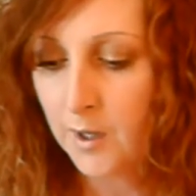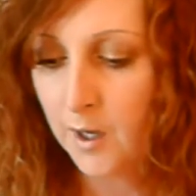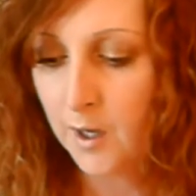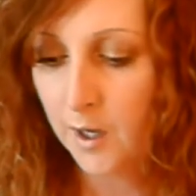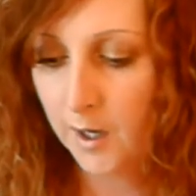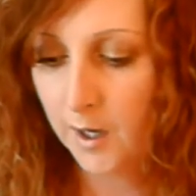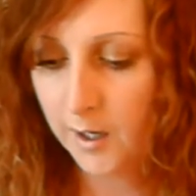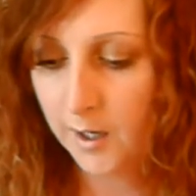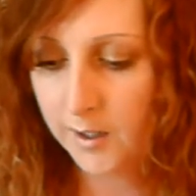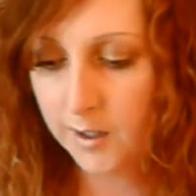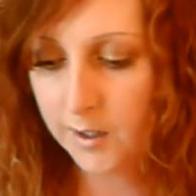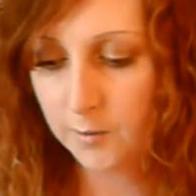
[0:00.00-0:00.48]

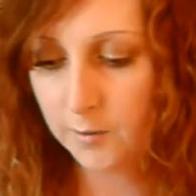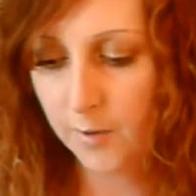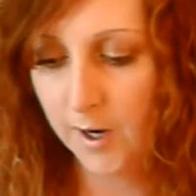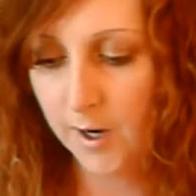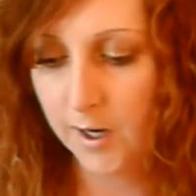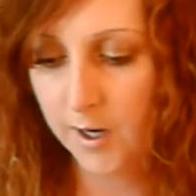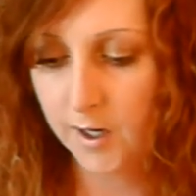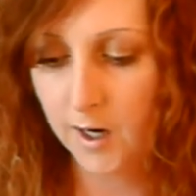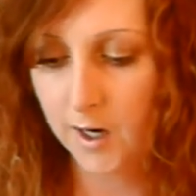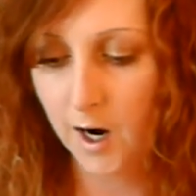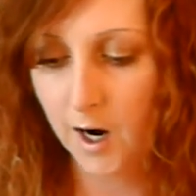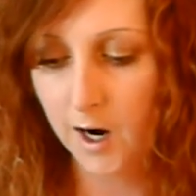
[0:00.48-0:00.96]

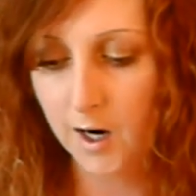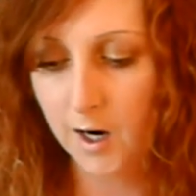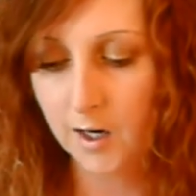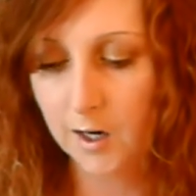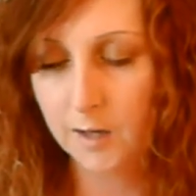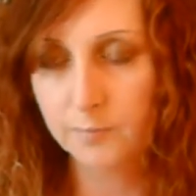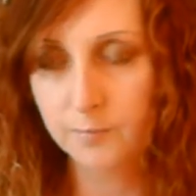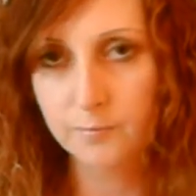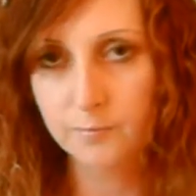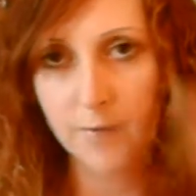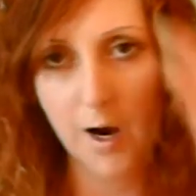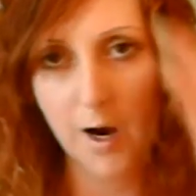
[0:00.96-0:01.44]
Anyway,
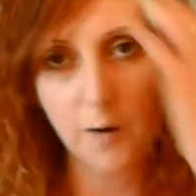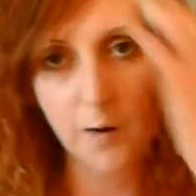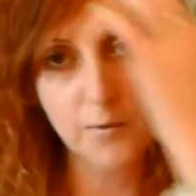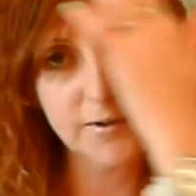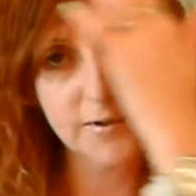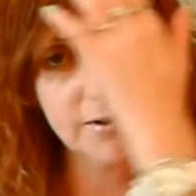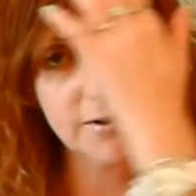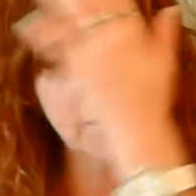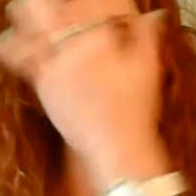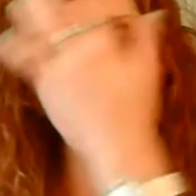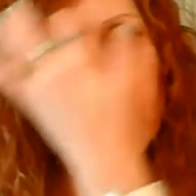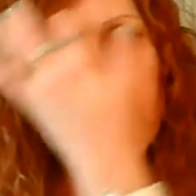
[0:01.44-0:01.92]
I was
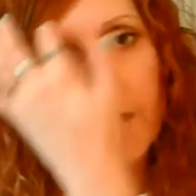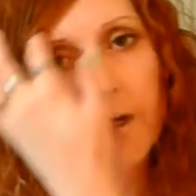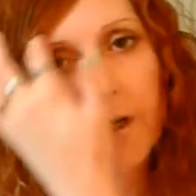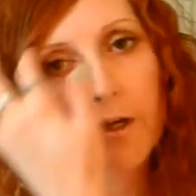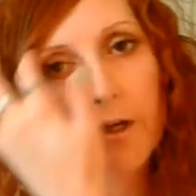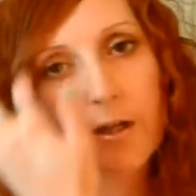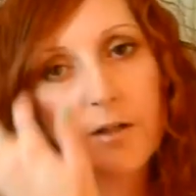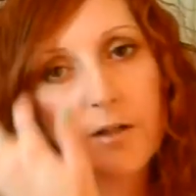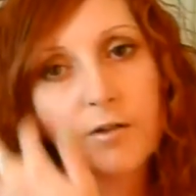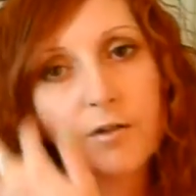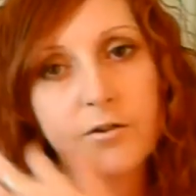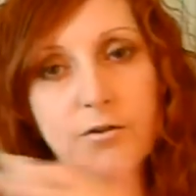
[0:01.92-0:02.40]
going to get
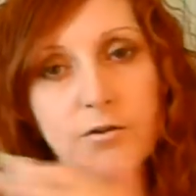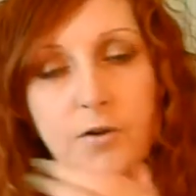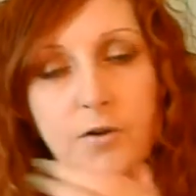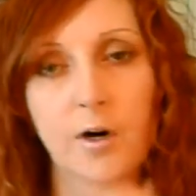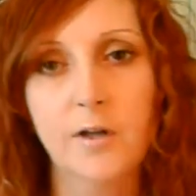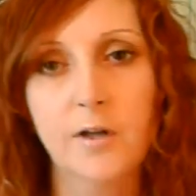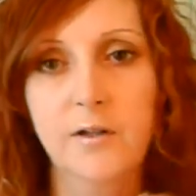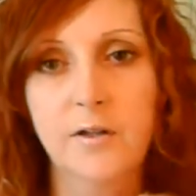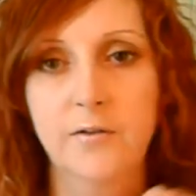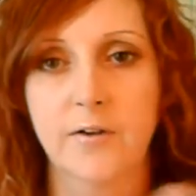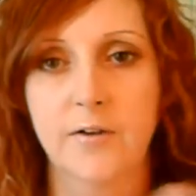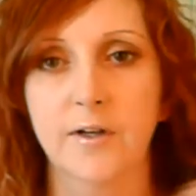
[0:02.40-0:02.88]

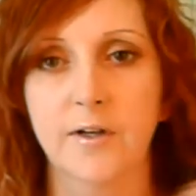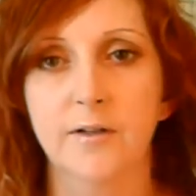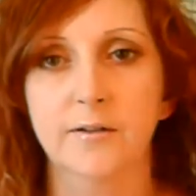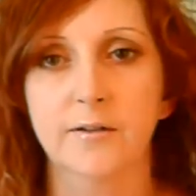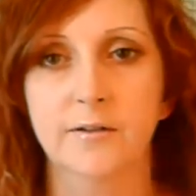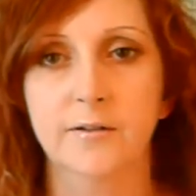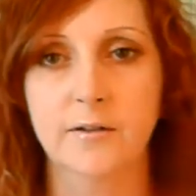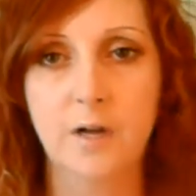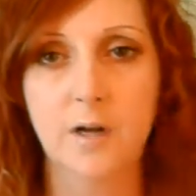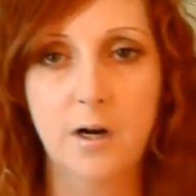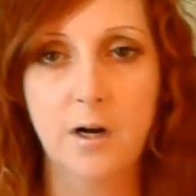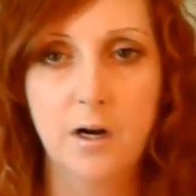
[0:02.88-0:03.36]

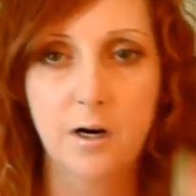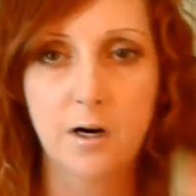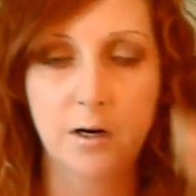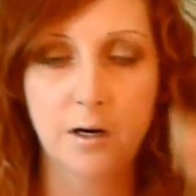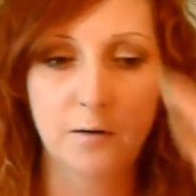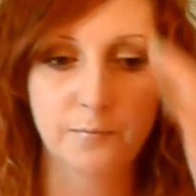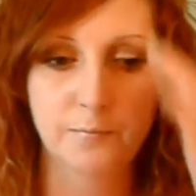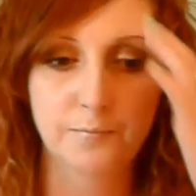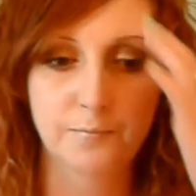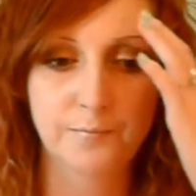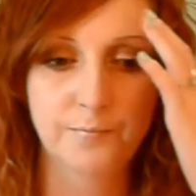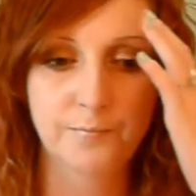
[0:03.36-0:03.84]

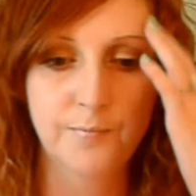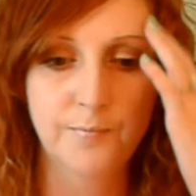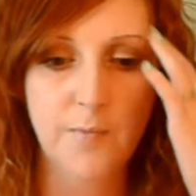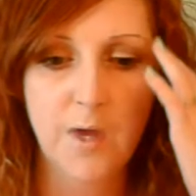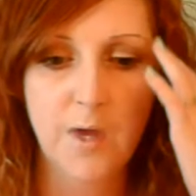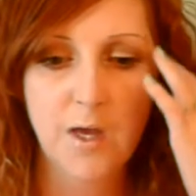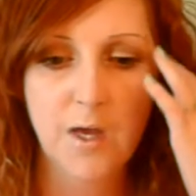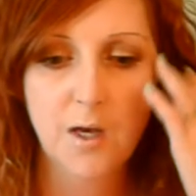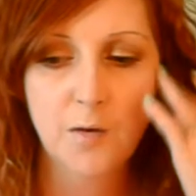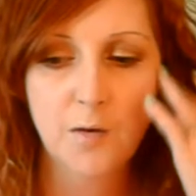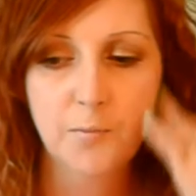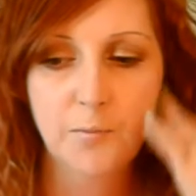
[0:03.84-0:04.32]
Constructivist,
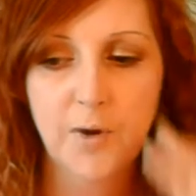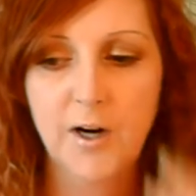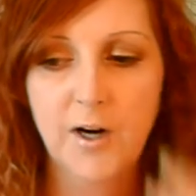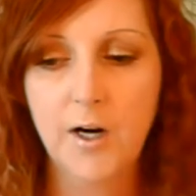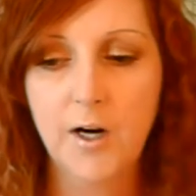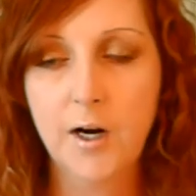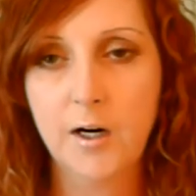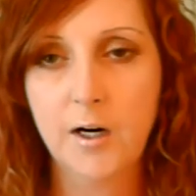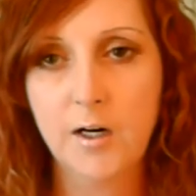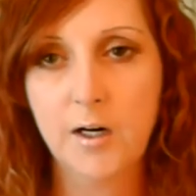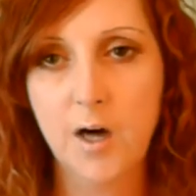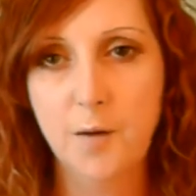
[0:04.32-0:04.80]
but I
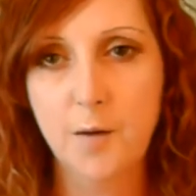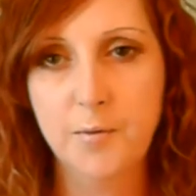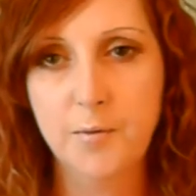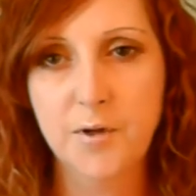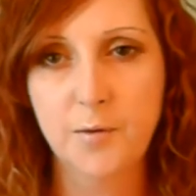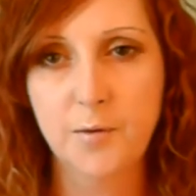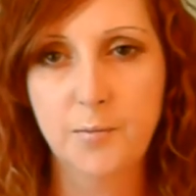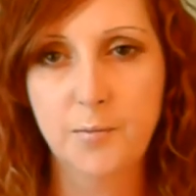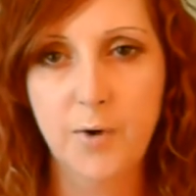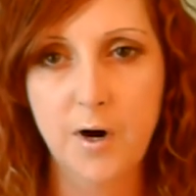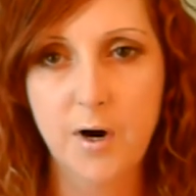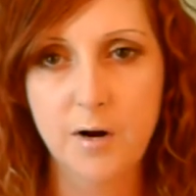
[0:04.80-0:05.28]
got a couple of
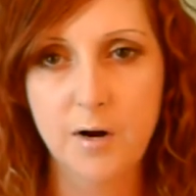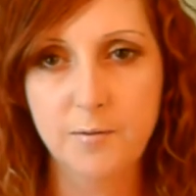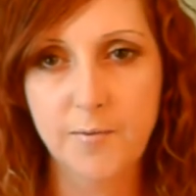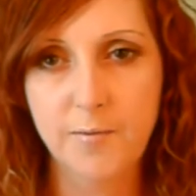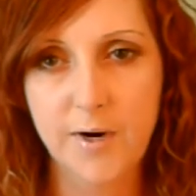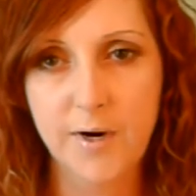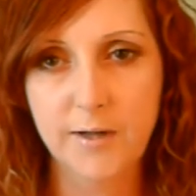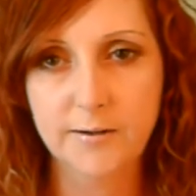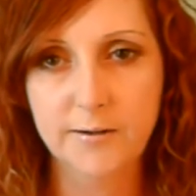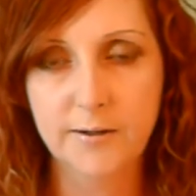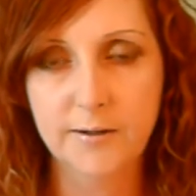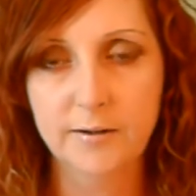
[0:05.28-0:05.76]
brown
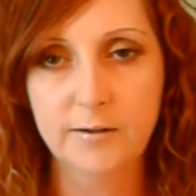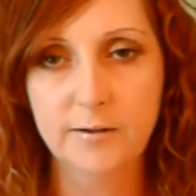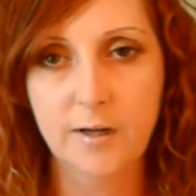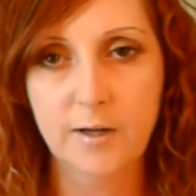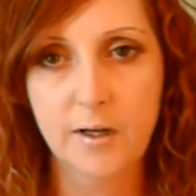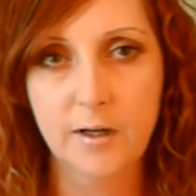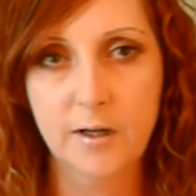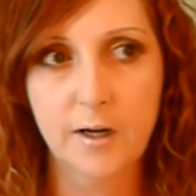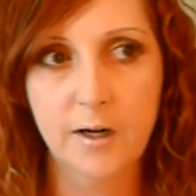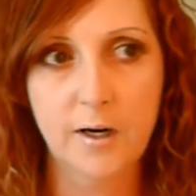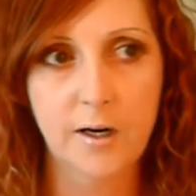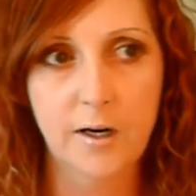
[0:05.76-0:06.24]
bases
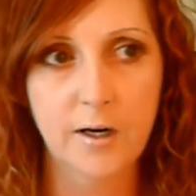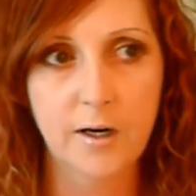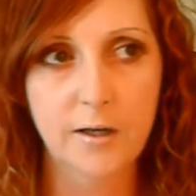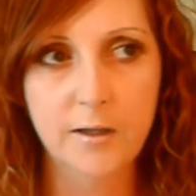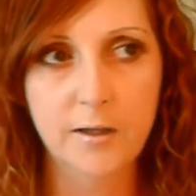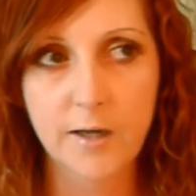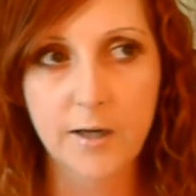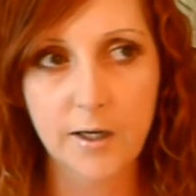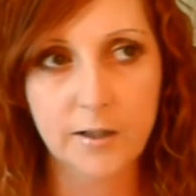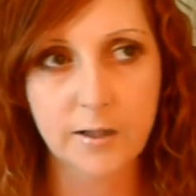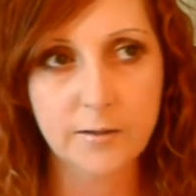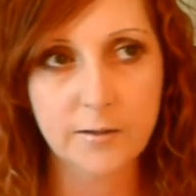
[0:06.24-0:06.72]
lately. I got a
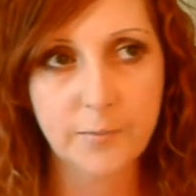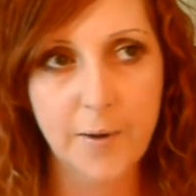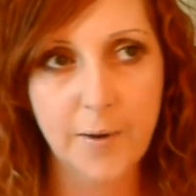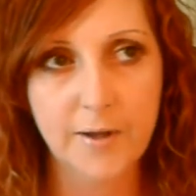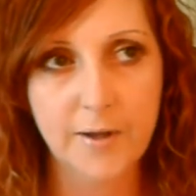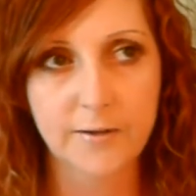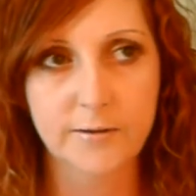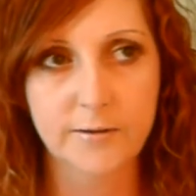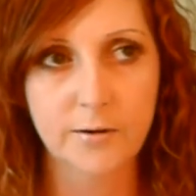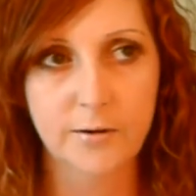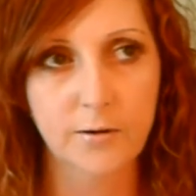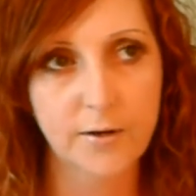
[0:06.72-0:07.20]
NYX
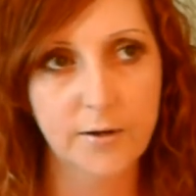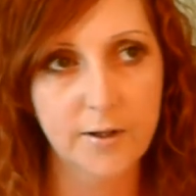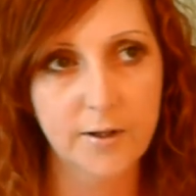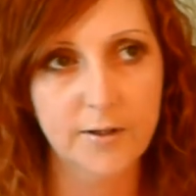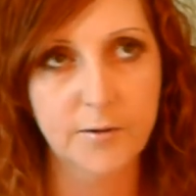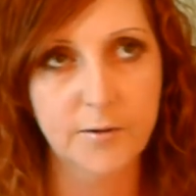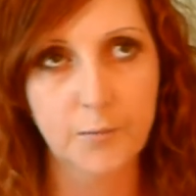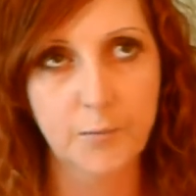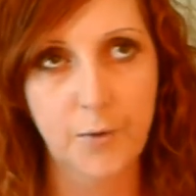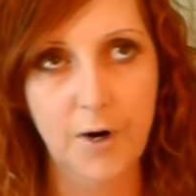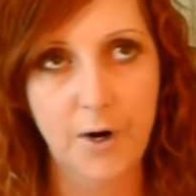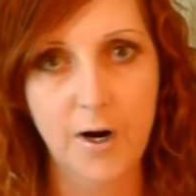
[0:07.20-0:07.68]
pencil that's
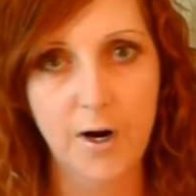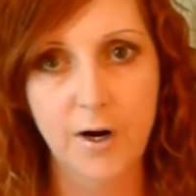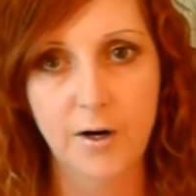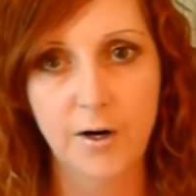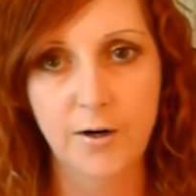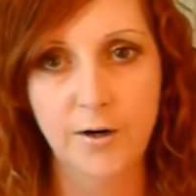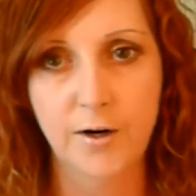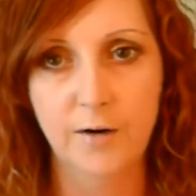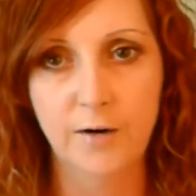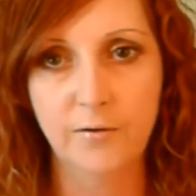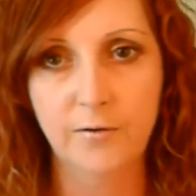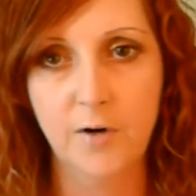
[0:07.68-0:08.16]
brown.
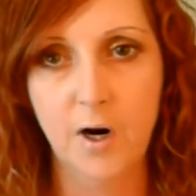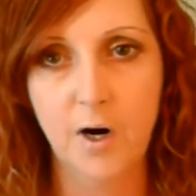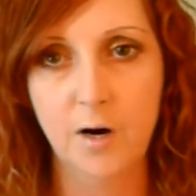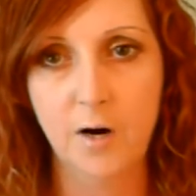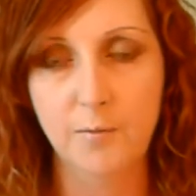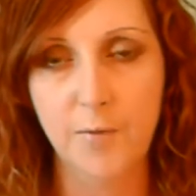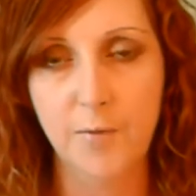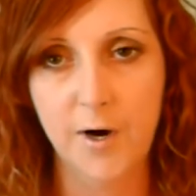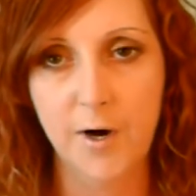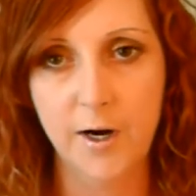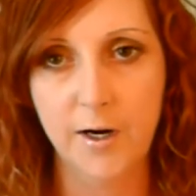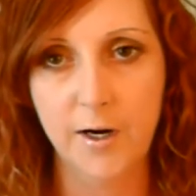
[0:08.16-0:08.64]
I've got
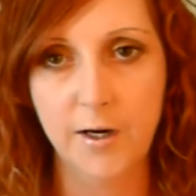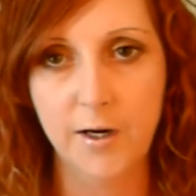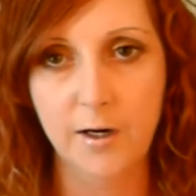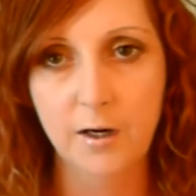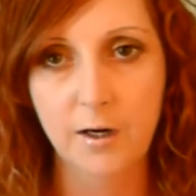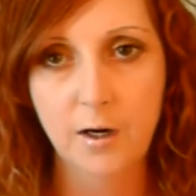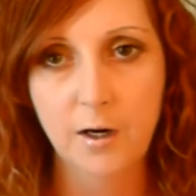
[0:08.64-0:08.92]
my